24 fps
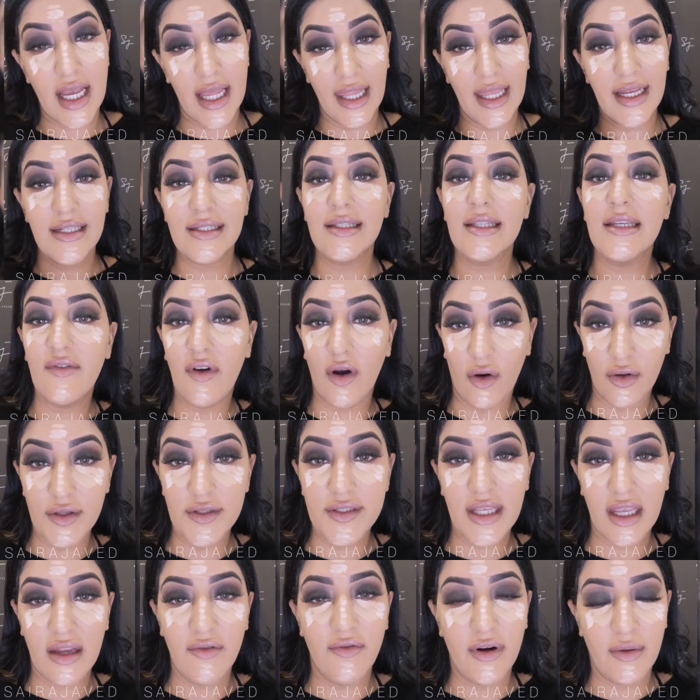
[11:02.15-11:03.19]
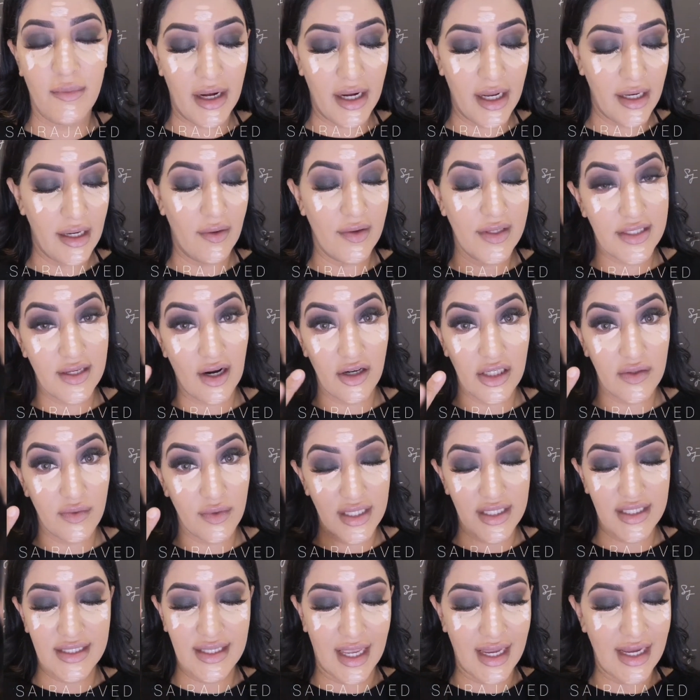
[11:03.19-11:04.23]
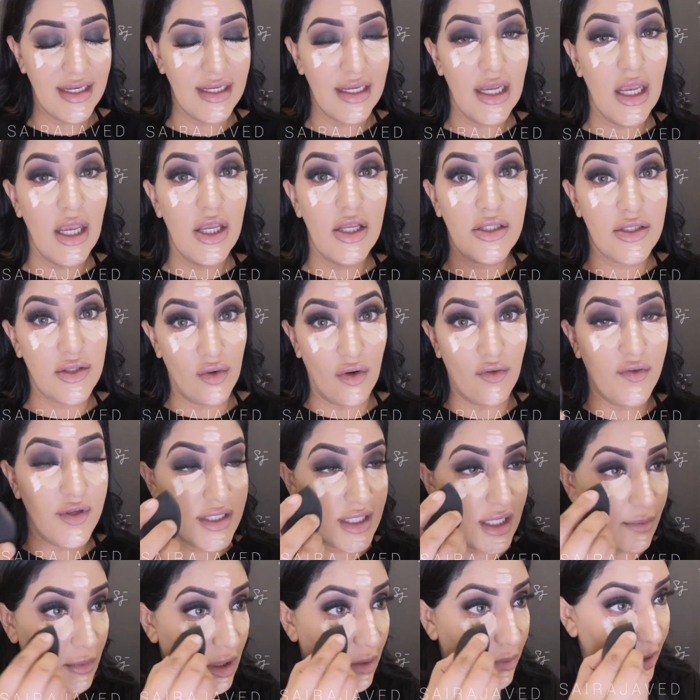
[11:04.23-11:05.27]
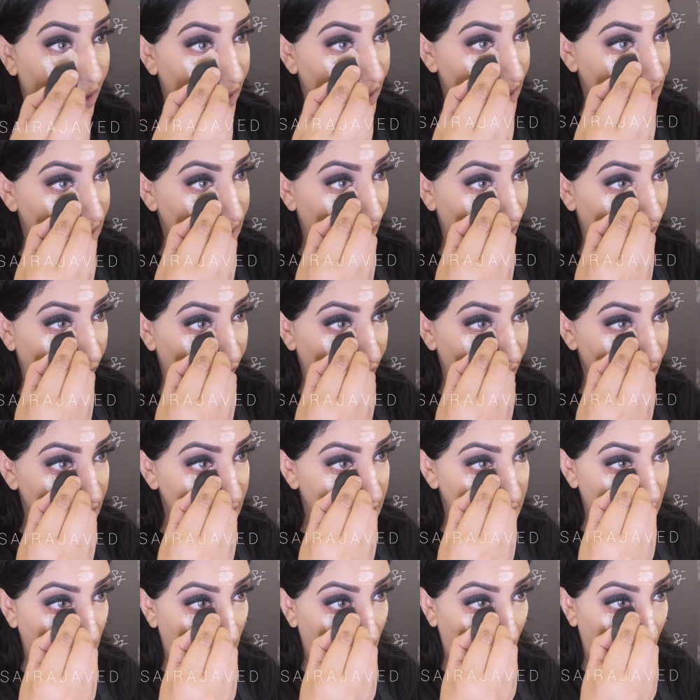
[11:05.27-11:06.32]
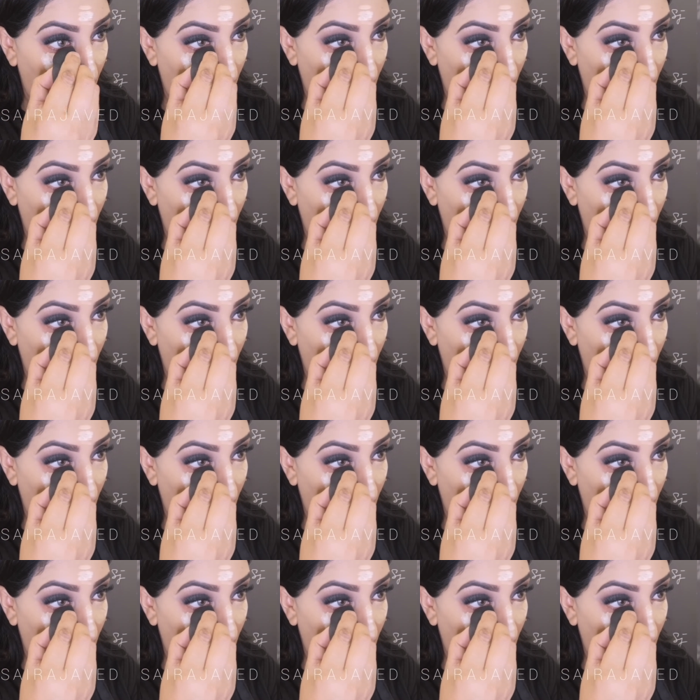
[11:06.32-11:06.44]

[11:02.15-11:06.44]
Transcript: So I like to leave it on skin for a minute. Now, I started with this side, so obviously I'm going to blend this side first.